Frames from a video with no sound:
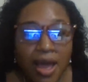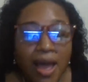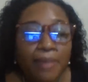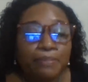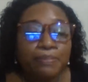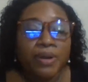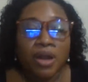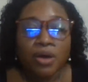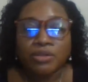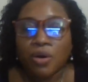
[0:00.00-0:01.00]
and pull
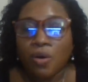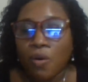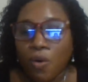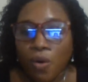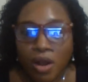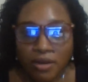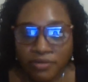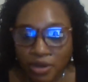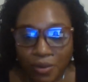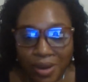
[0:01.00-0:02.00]
out all of
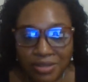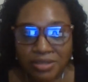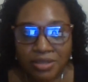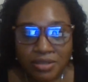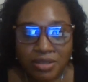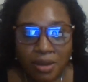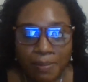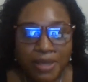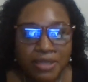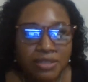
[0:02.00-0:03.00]
the question
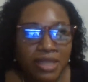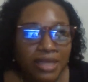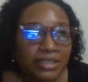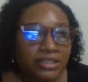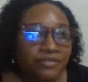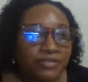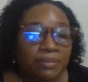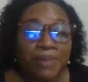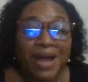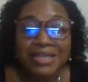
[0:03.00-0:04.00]
topics, let us say for the
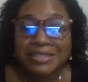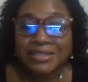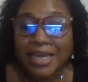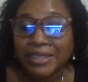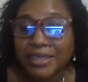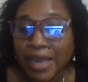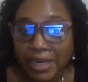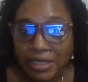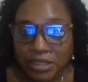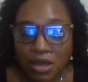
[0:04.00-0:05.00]
past 10
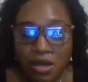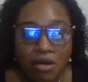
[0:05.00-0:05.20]
years,